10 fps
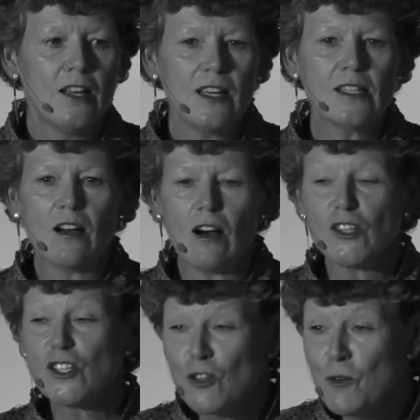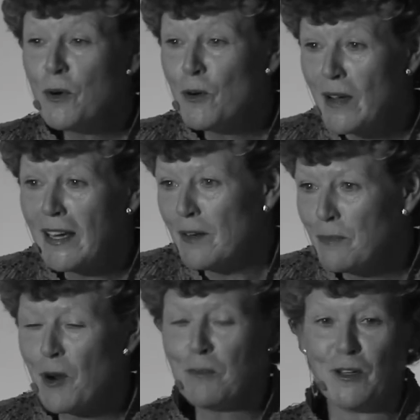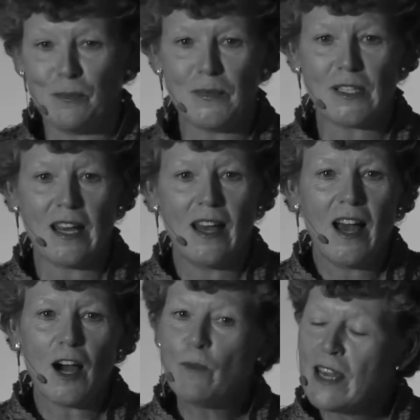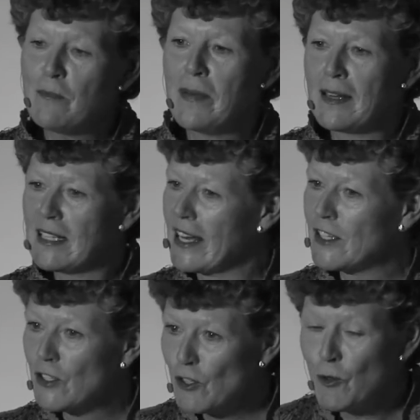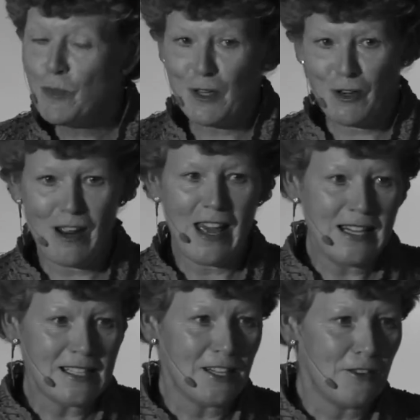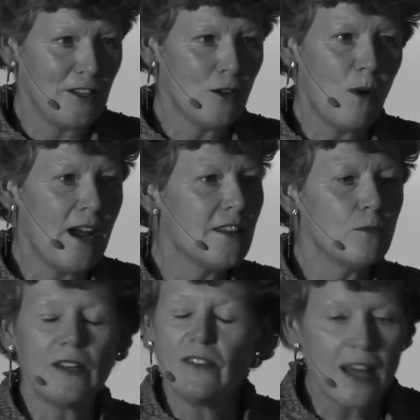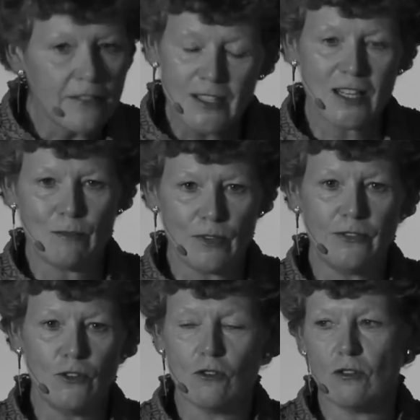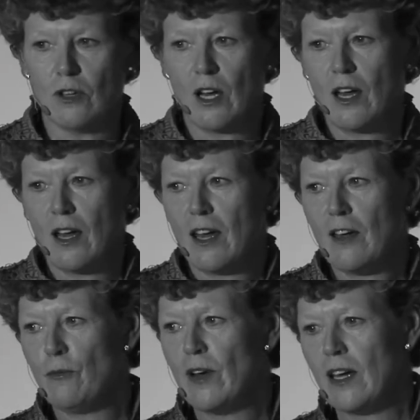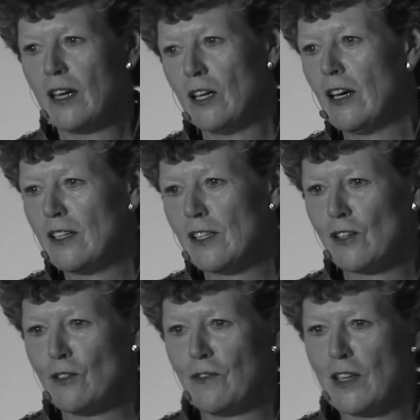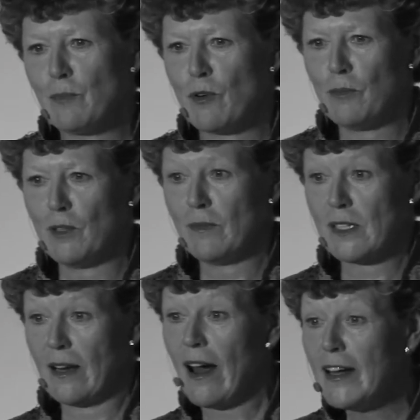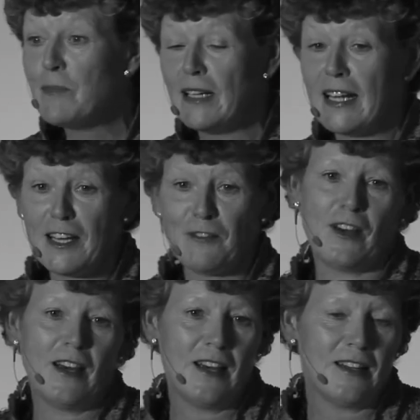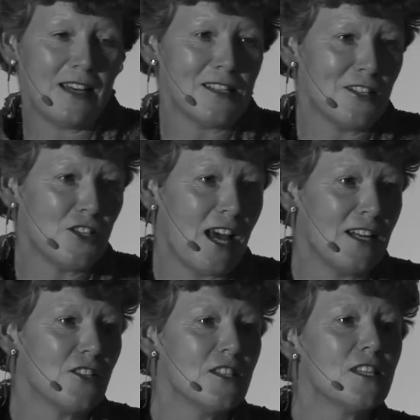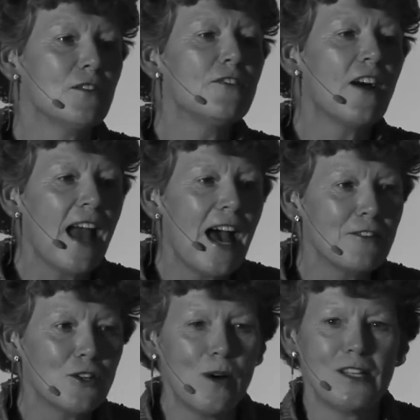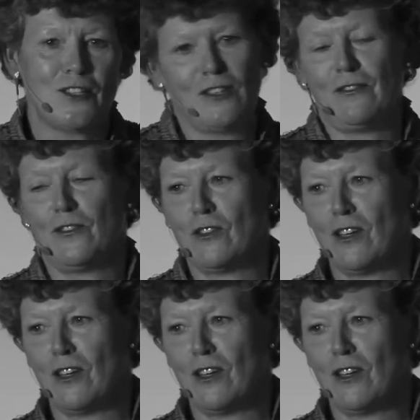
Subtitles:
These are super wicked problems, and we are better to get super creative in a way that we've never done before if we're going to solve these problems. And I believe that's the challenge. And so if I have a question for